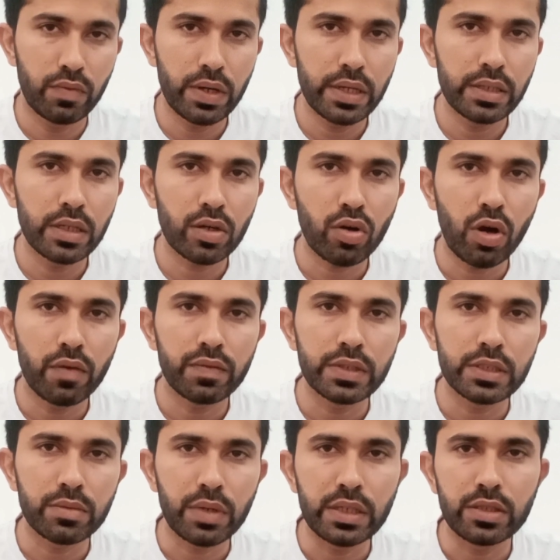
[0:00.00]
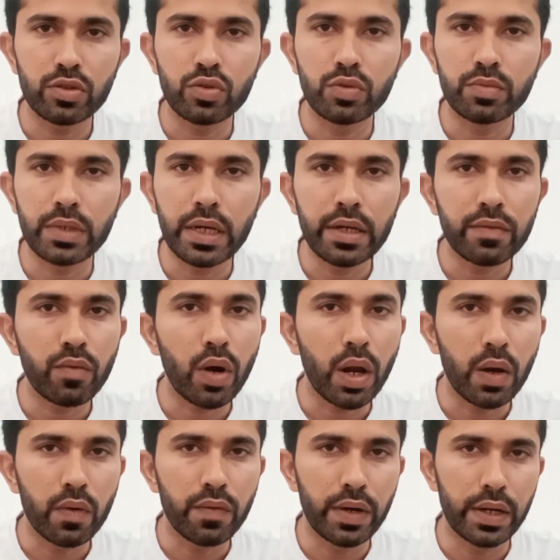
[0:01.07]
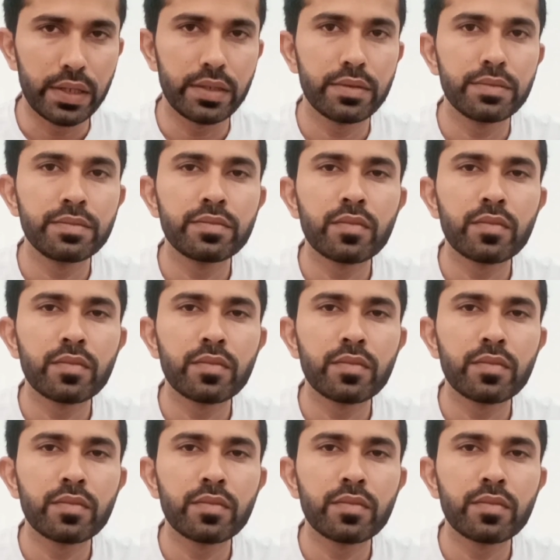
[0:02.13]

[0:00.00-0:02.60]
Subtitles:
the way that coffee is consumed worldwide.